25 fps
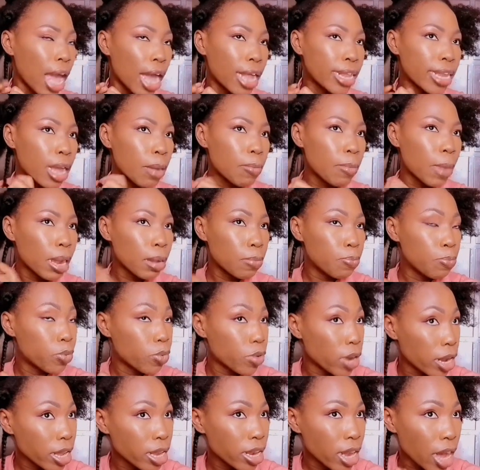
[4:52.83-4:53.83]
And then my
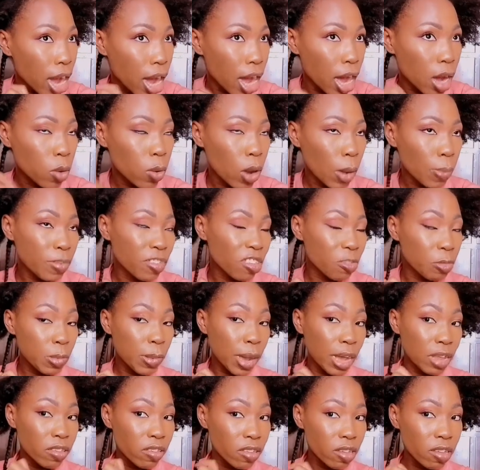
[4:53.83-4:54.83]
braider, who happens to be
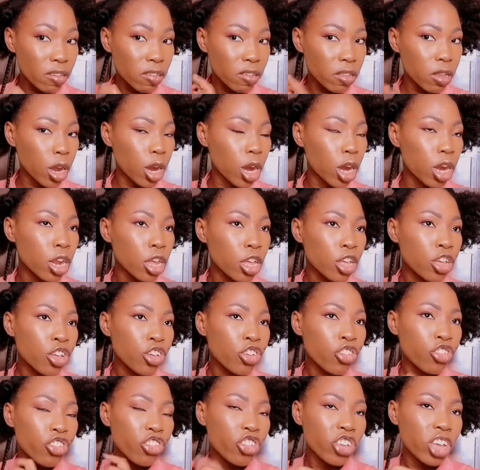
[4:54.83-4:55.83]
my sister,
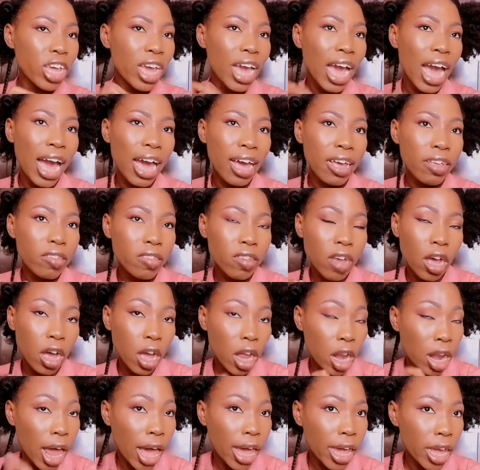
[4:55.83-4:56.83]
she has a
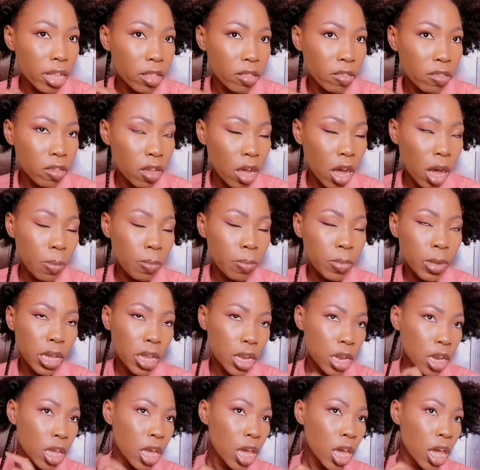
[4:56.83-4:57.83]
client come
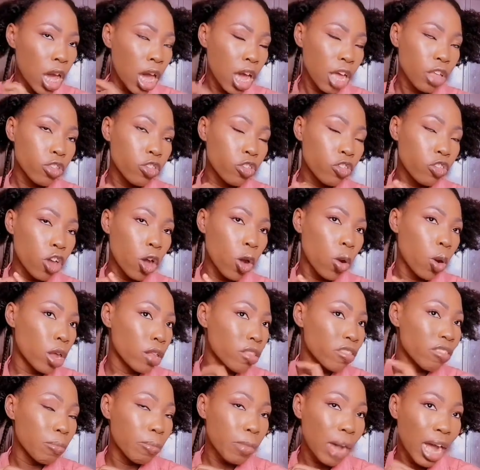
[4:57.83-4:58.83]
in. And so
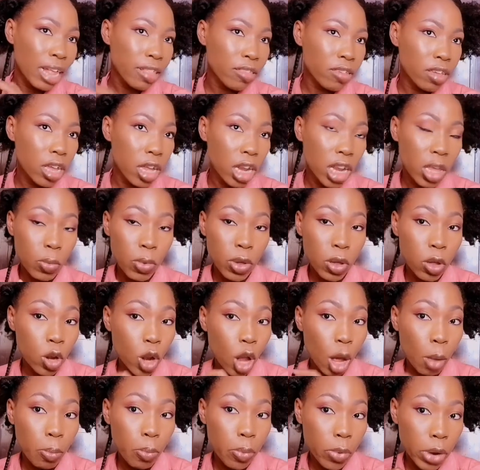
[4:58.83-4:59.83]
automatically we
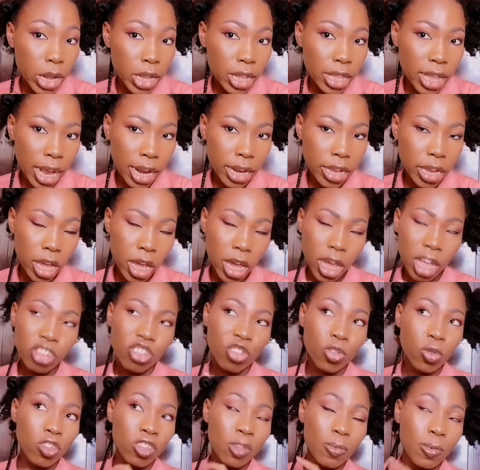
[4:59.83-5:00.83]
could not braid that day.
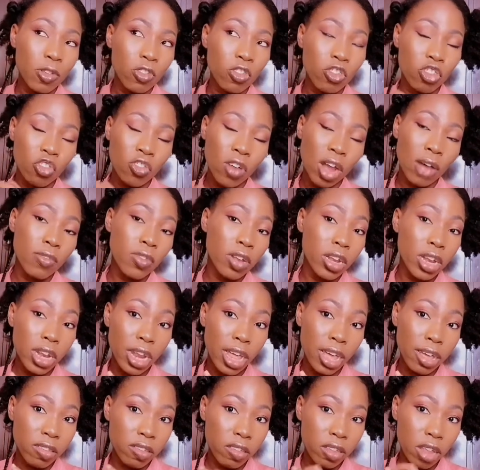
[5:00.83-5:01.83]
And she was supposed to travel the
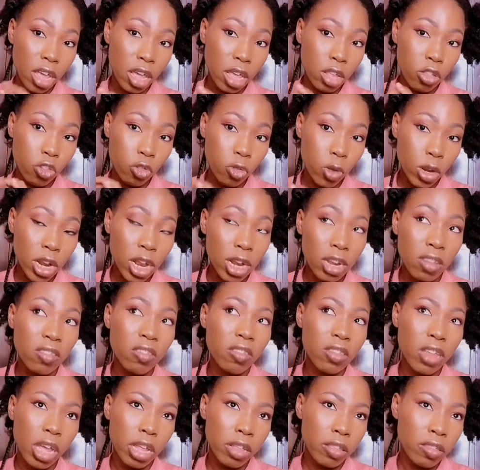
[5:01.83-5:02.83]
next day to another
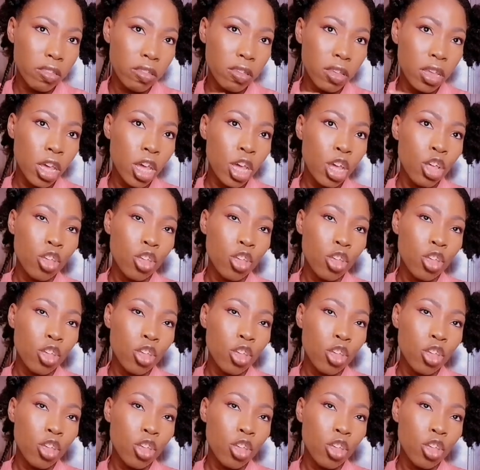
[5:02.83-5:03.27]
state.